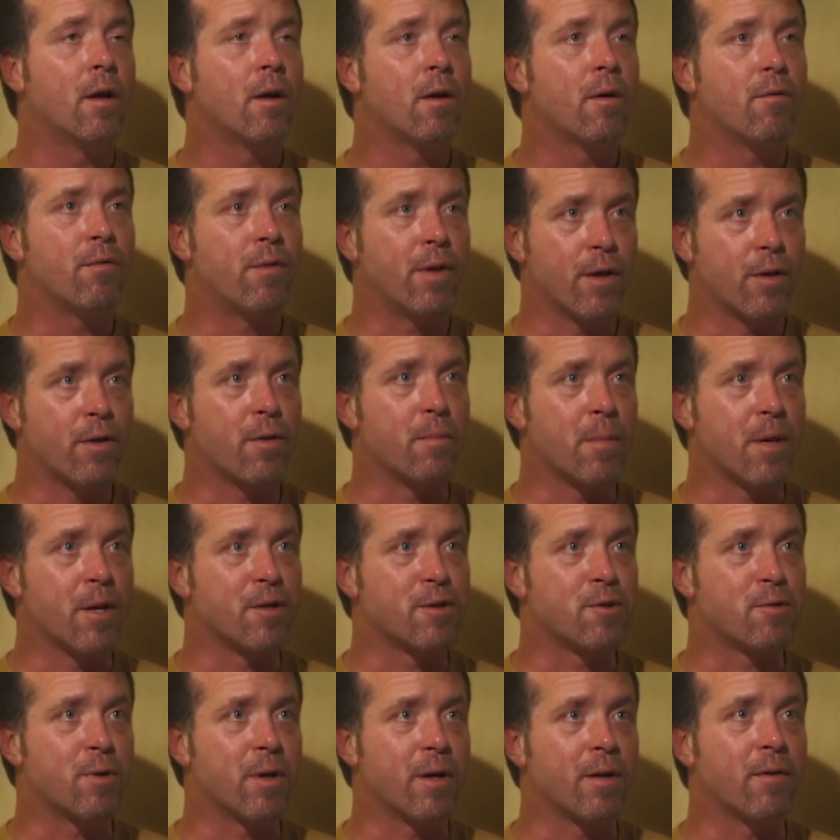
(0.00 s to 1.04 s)
via the
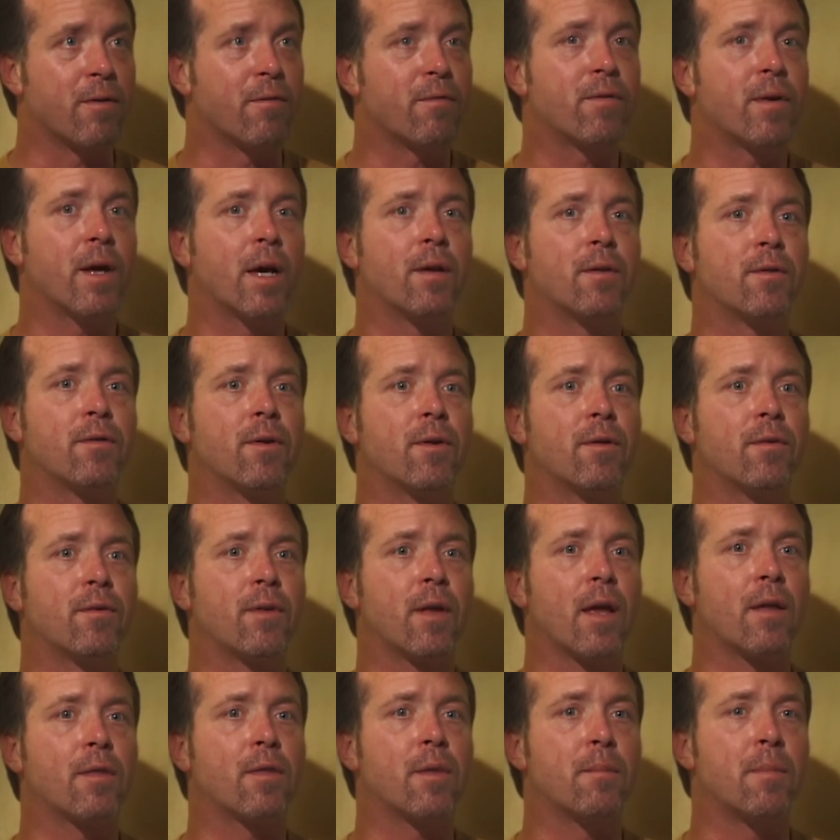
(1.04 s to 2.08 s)
Ministry of Defense is
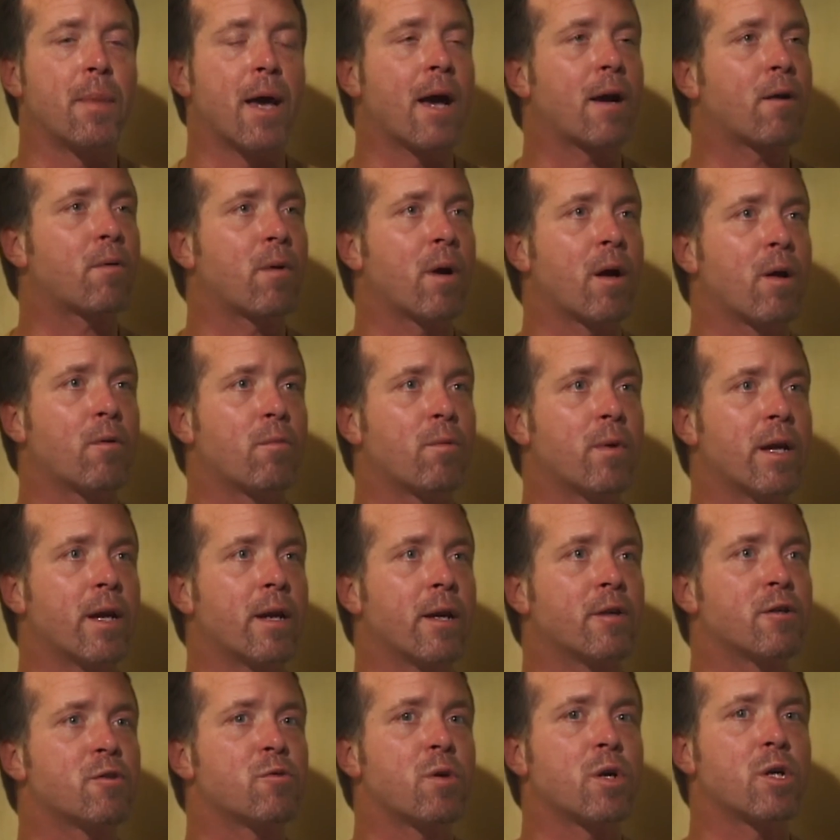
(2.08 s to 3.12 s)
that the background
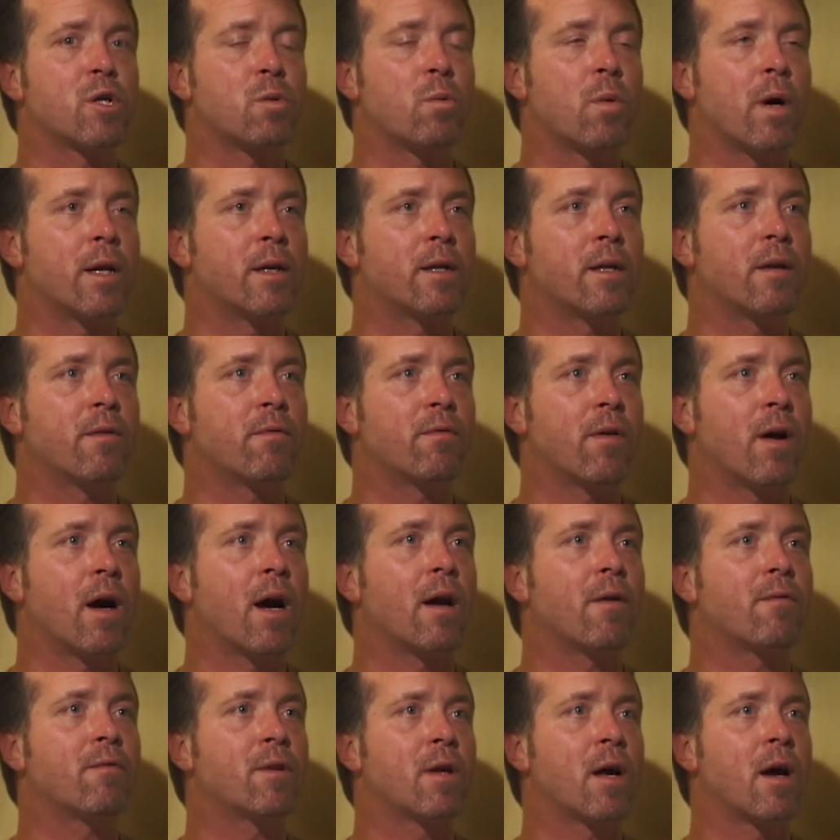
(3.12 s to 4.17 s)
readings were
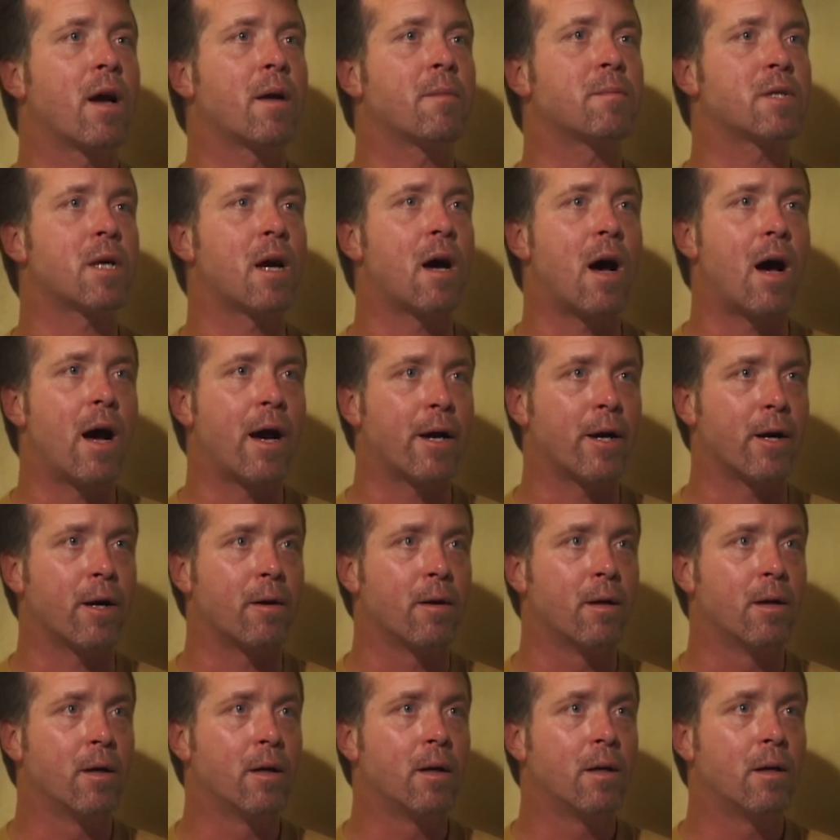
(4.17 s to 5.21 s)
25 times higher
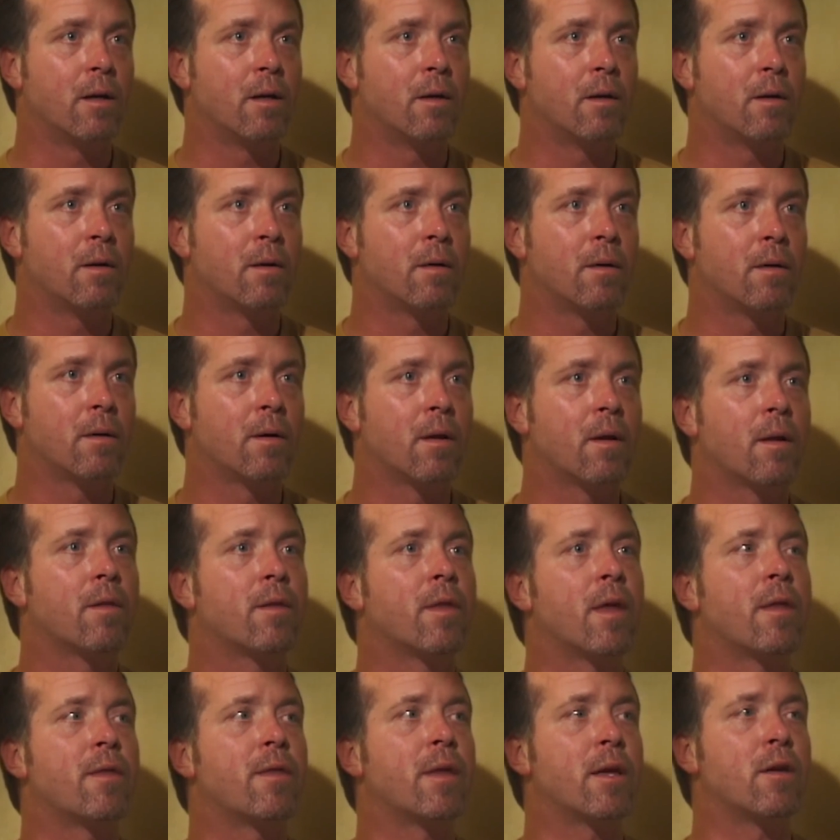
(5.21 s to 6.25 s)

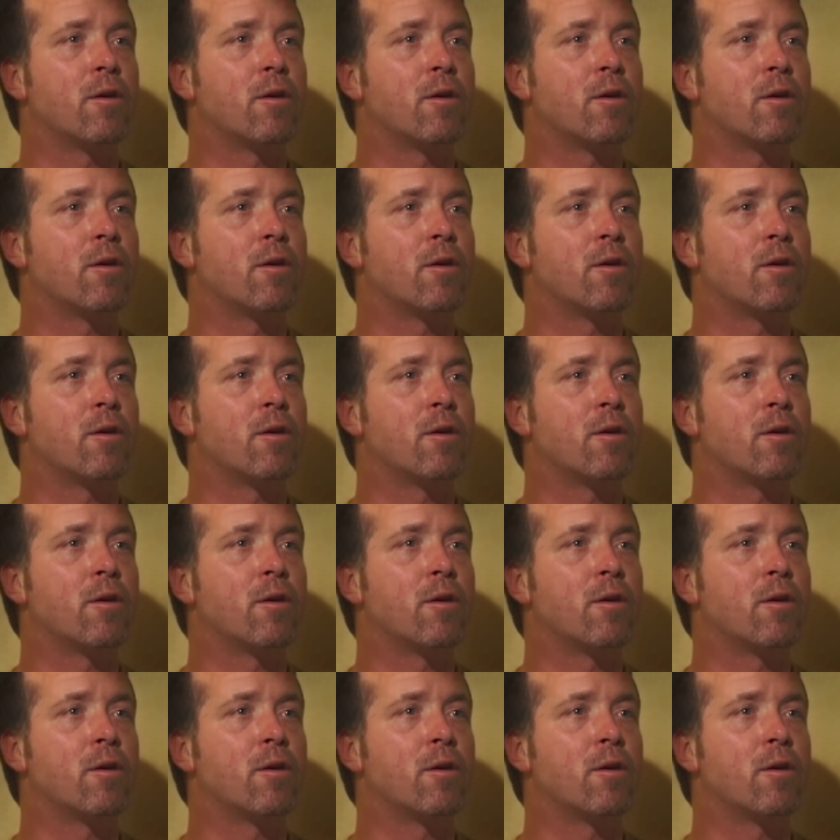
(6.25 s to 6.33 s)
than the